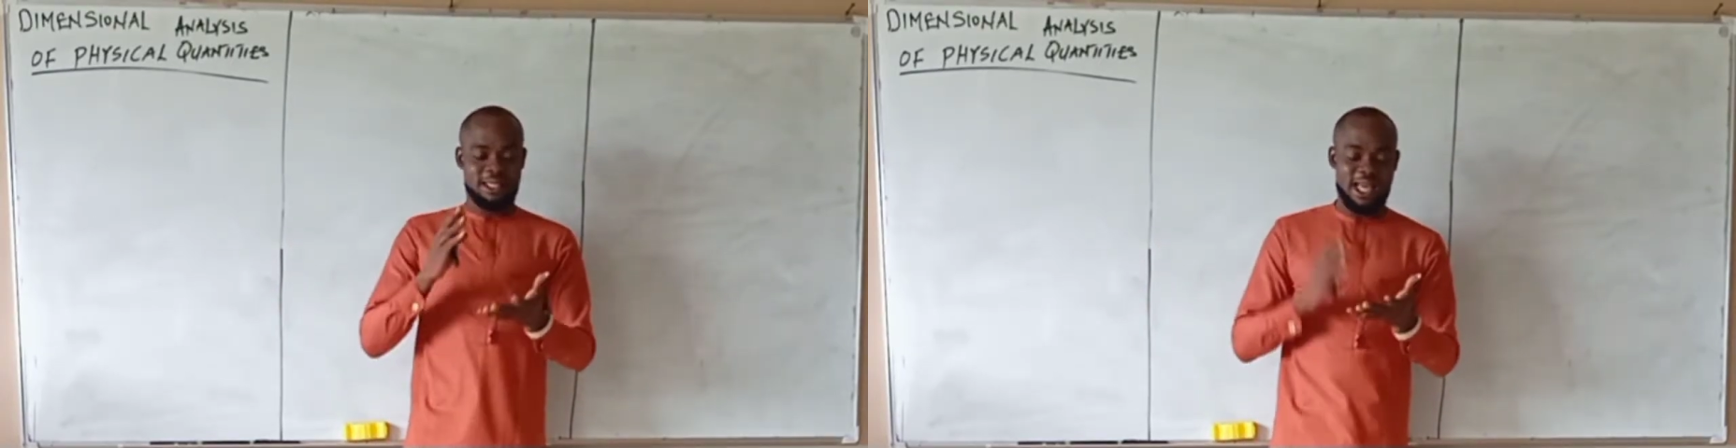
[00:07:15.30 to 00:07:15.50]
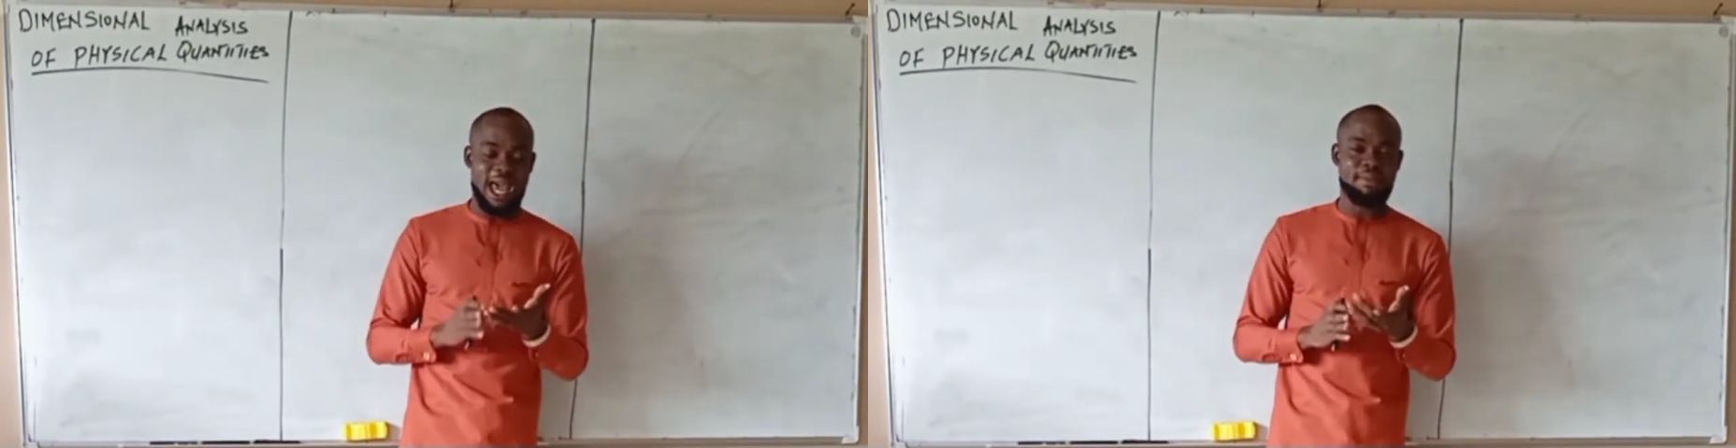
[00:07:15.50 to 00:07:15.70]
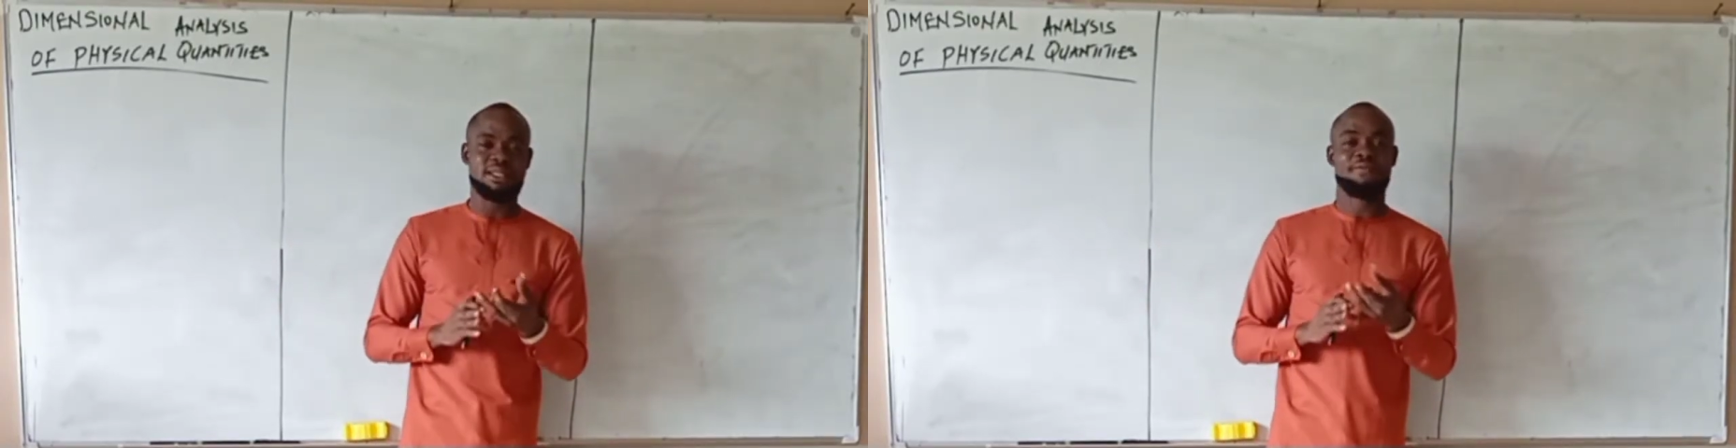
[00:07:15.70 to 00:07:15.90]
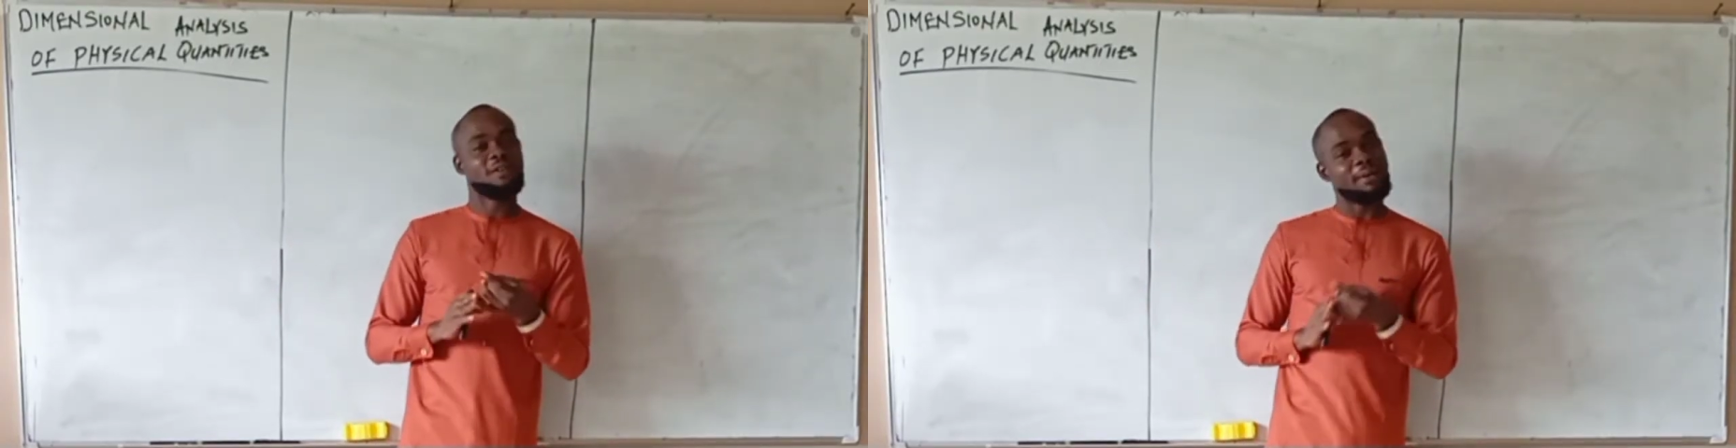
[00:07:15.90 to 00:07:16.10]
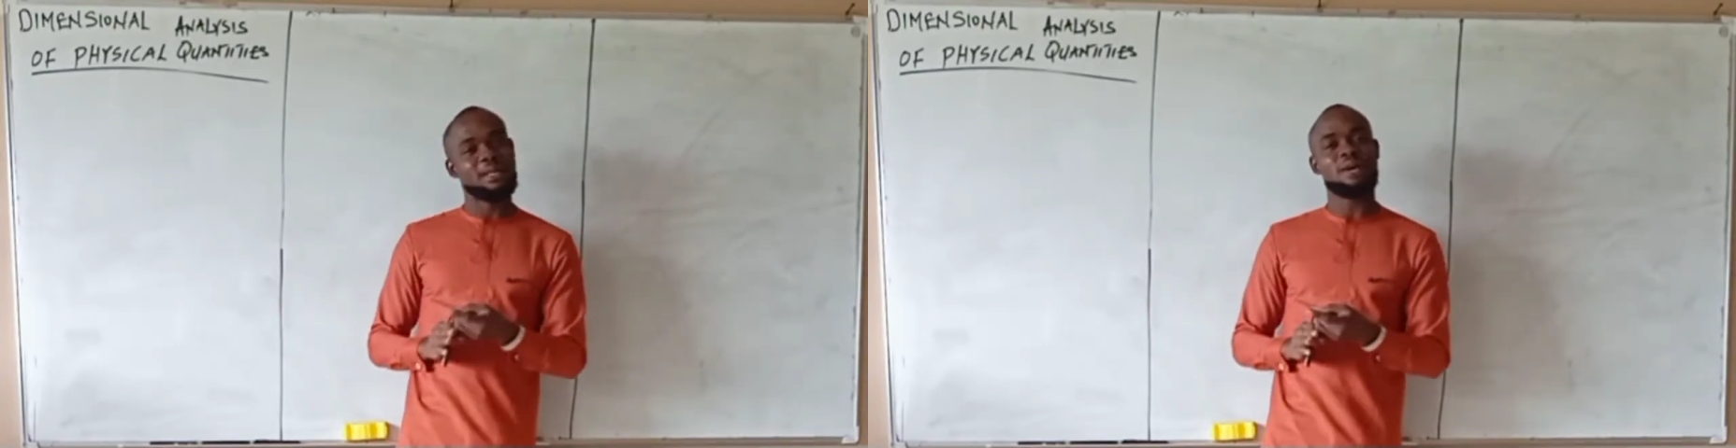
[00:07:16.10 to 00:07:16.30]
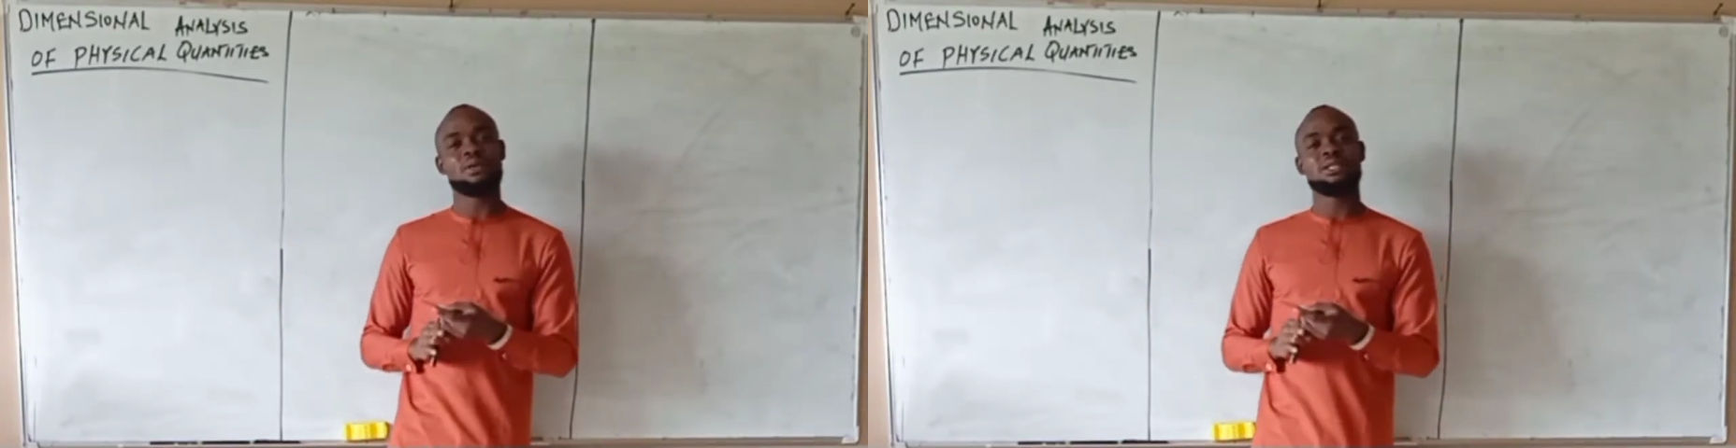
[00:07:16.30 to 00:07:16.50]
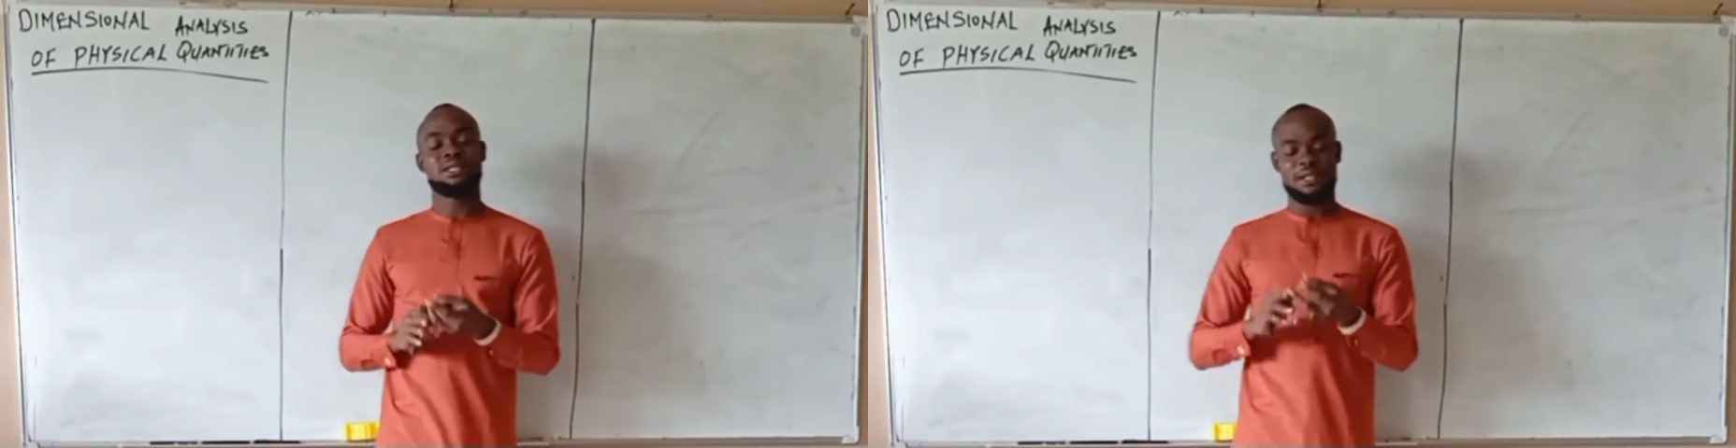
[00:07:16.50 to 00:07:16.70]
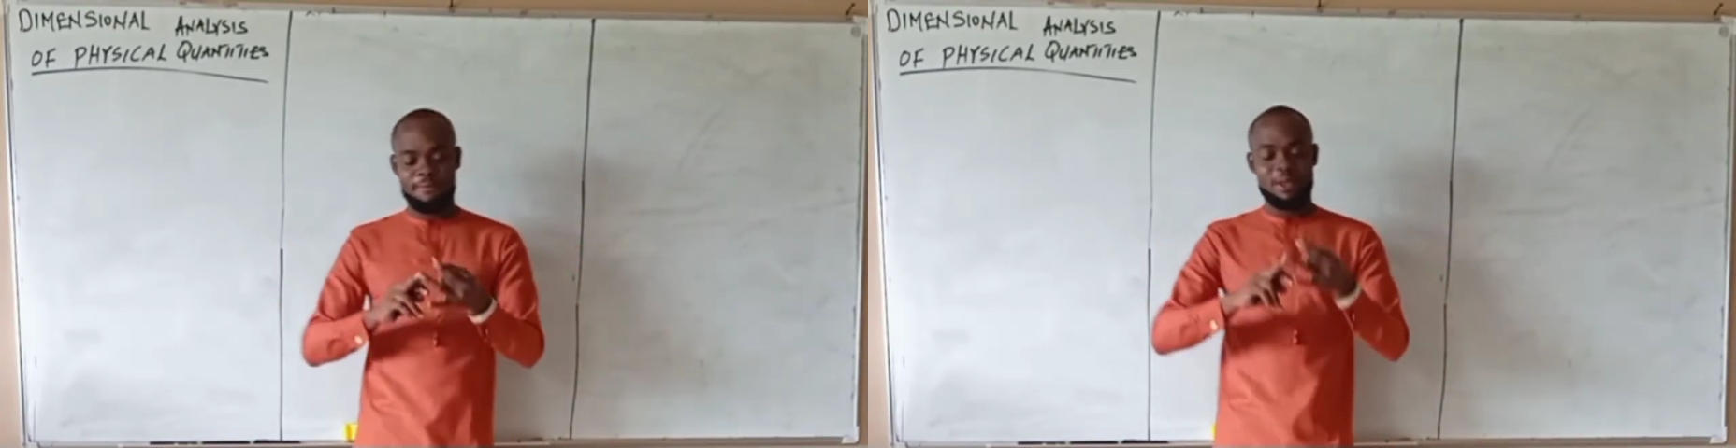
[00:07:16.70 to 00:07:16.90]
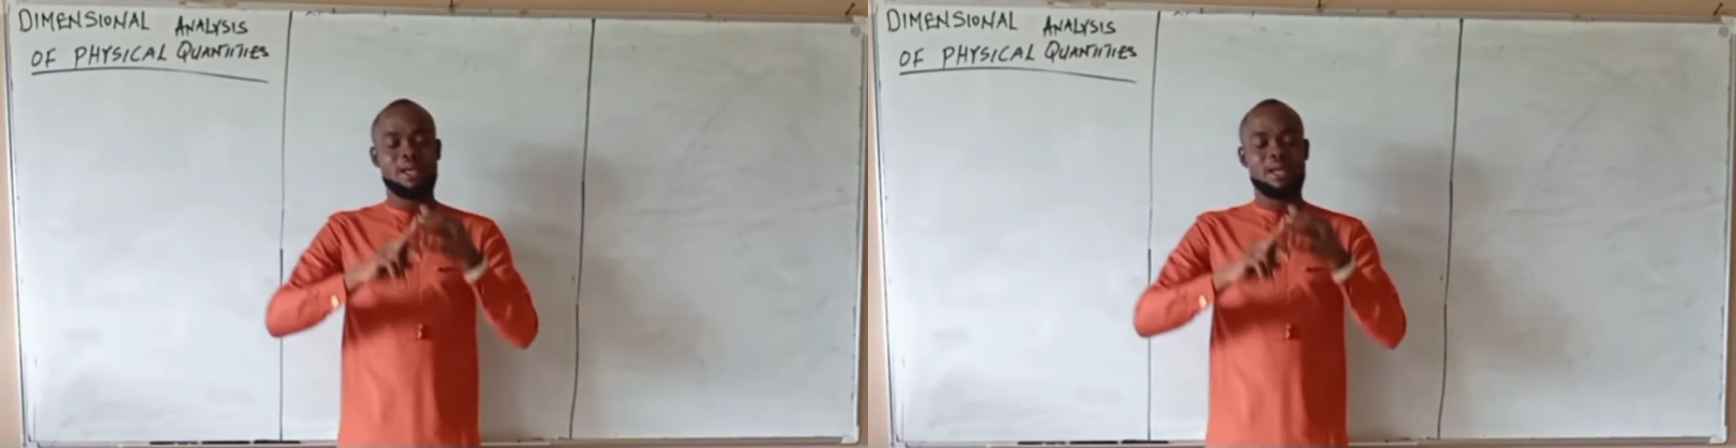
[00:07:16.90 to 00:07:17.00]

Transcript: Time is a fundamental quantity.